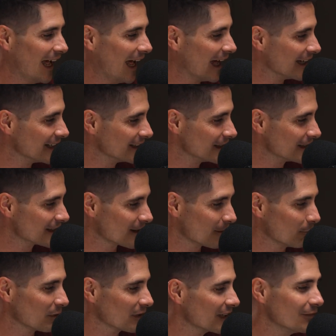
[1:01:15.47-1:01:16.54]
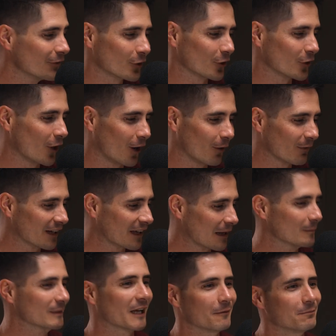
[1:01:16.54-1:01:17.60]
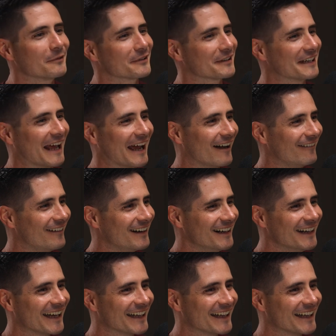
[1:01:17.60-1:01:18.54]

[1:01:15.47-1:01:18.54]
And believe it or not, we're coming up on an hour,